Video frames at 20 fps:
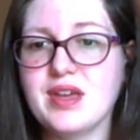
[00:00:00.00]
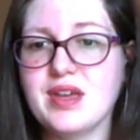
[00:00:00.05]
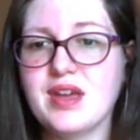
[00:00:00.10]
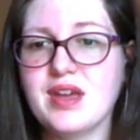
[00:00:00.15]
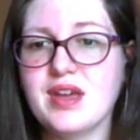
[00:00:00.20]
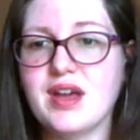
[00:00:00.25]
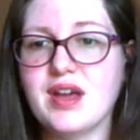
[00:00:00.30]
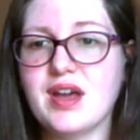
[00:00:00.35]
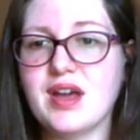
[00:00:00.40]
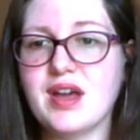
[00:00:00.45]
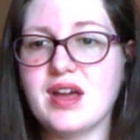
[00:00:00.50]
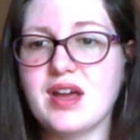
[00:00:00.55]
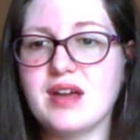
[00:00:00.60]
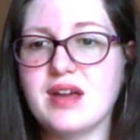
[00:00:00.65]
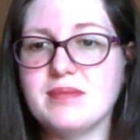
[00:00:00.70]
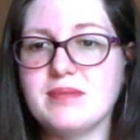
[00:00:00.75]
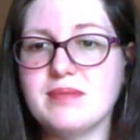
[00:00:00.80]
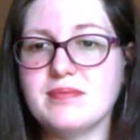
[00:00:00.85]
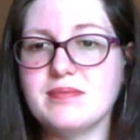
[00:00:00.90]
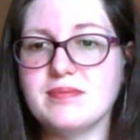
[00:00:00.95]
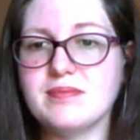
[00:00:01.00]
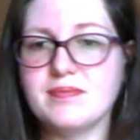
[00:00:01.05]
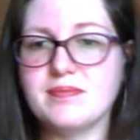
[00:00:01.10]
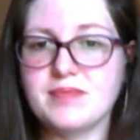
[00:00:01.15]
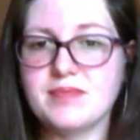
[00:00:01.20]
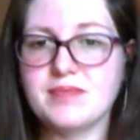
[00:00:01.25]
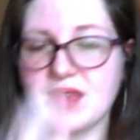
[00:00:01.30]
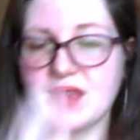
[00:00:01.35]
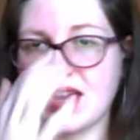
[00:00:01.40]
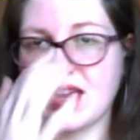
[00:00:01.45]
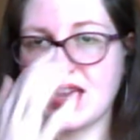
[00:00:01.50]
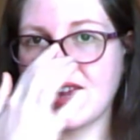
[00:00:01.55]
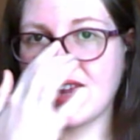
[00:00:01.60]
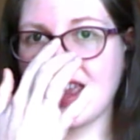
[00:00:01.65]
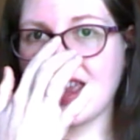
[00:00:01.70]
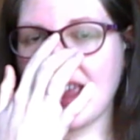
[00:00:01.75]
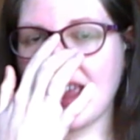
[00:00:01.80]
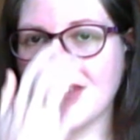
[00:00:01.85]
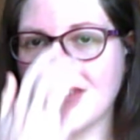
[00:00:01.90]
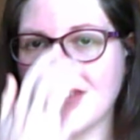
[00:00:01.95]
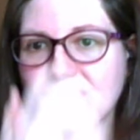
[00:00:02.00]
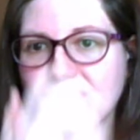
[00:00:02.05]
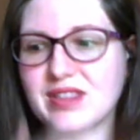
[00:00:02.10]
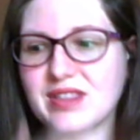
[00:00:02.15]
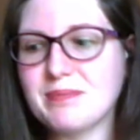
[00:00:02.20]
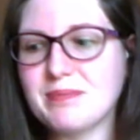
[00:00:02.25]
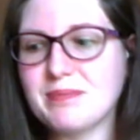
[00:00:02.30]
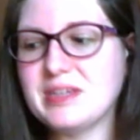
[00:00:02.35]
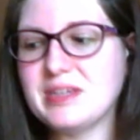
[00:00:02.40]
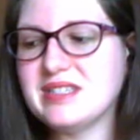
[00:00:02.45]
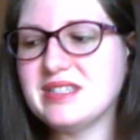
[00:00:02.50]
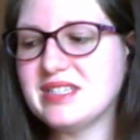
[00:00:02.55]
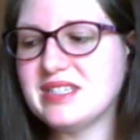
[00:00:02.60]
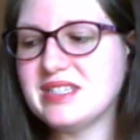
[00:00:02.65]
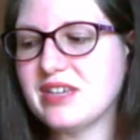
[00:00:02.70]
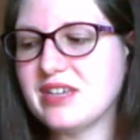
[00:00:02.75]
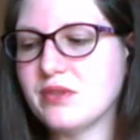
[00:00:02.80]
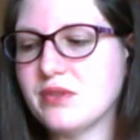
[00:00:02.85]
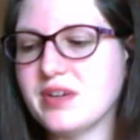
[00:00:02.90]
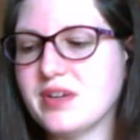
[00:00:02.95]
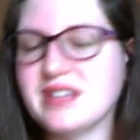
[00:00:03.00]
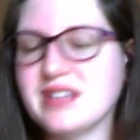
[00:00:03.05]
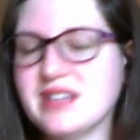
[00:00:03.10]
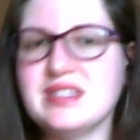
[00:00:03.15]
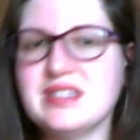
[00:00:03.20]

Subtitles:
And again, be detail-oriented.